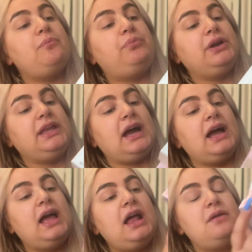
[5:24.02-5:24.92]
But
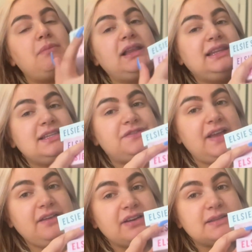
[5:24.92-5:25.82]
yeah, my least
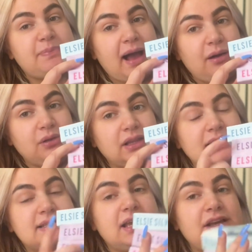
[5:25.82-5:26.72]
favourite is
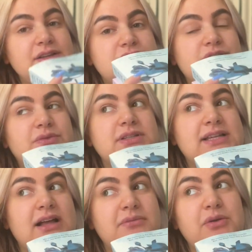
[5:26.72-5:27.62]
Powerless. And can someone
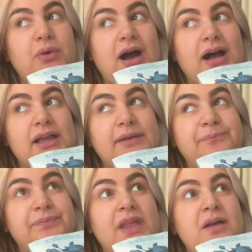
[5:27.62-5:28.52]
tell me why?
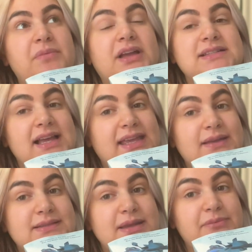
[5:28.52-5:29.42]
Because I
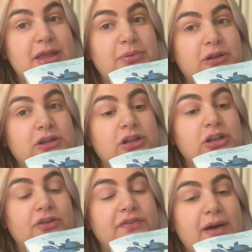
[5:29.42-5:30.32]
keep seeing people
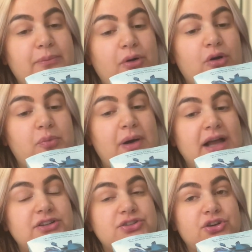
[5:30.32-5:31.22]
love that book, but
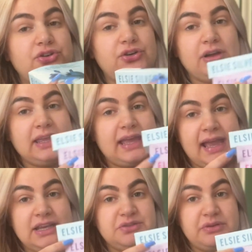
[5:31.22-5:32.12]
I just could not
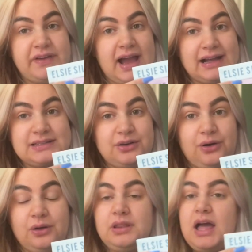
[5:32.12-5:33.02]
engage with it at
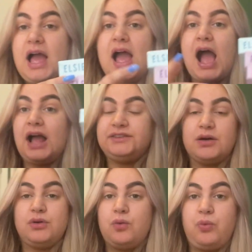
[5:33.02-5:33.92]
all. I
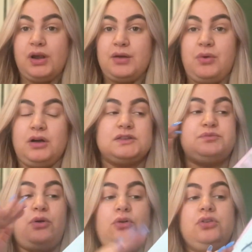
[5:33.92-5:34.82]
don't know what it was,
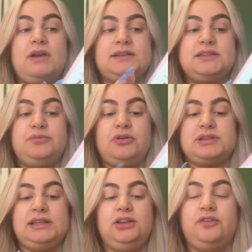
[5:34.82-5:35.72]
but all the rest of the books
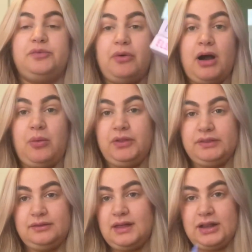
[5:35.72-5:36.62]
I loved, but
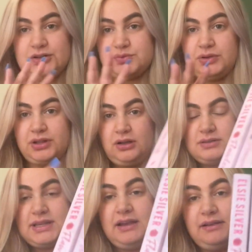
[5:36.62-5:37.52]
I just want the whole
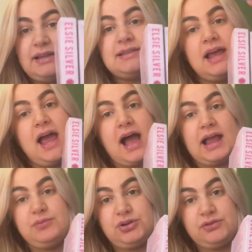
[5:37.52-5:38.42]
series. I
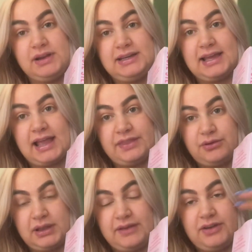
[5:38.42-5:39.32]
am going to read it again though
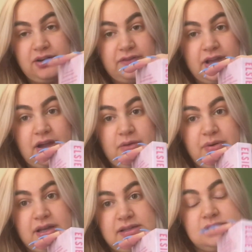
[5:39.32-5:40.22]
and give it another go
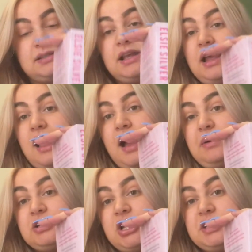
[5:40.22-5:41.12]
because I
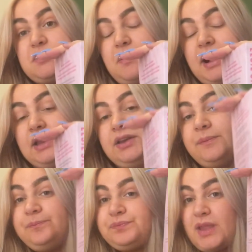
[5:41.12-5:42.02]
might change my mind.
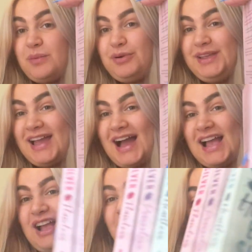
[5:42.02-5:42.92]
But yeah, I
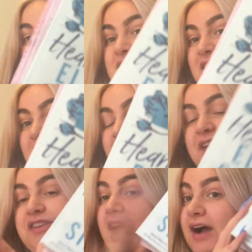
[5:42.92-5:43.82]
got,
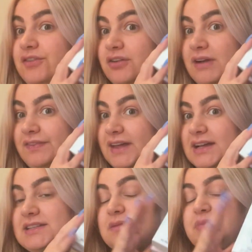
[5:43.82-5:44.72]
if you have not read
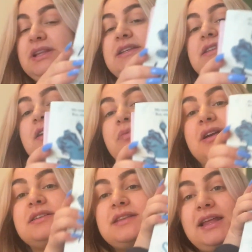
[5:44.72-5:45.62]
this, please do,
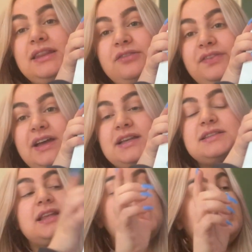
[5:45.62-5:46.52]
because I love this.